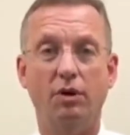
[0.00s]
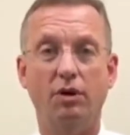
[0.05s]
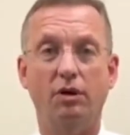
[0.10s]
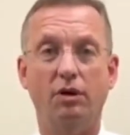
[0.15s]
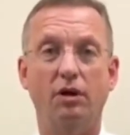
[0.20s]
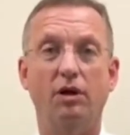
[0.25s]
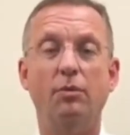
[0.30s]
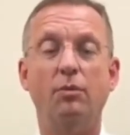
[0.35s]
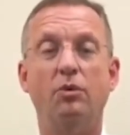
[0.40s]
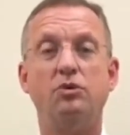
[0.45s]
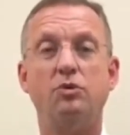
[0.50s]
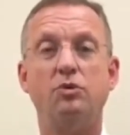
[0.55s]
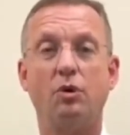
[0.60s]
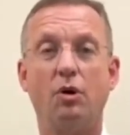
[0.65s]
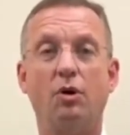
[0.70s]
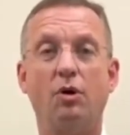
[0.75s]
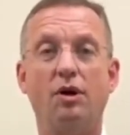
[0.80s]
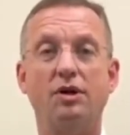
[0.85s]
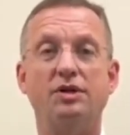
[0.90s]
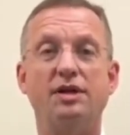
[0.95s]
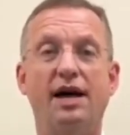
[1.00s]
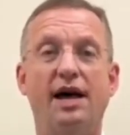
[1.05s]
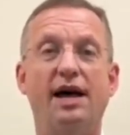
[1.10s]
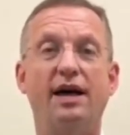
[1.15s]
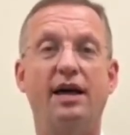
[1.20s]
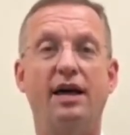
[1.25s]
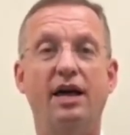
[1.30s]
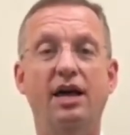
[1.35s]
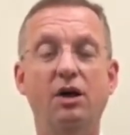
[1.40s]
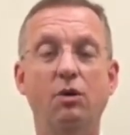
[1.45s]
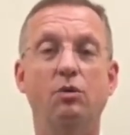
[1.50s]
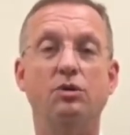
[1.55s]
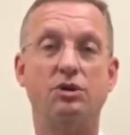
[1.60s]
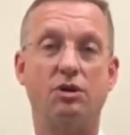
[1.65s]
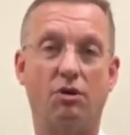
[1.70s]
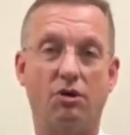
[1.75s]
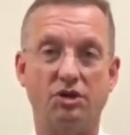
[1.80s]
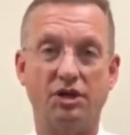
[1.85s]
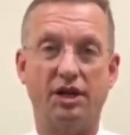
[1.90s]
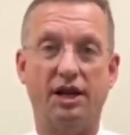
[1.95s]
that when the liberals were going to attack, he
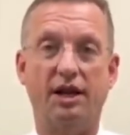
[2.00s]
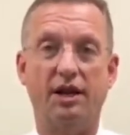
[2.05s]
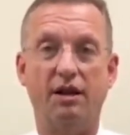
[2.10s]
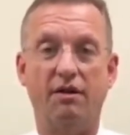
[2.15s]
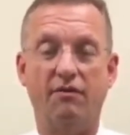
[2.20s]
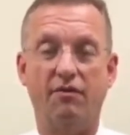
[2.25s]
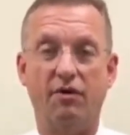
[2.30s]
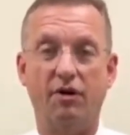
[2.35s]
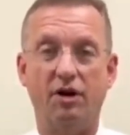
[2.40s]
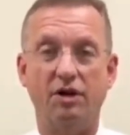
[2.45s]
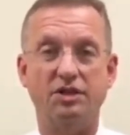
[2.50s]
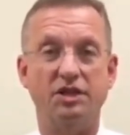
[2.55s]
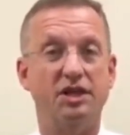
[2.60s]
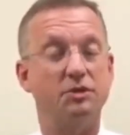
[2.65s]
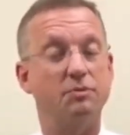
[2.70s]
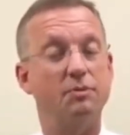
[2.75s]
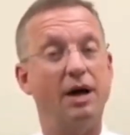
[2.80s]
was going to stand up for us.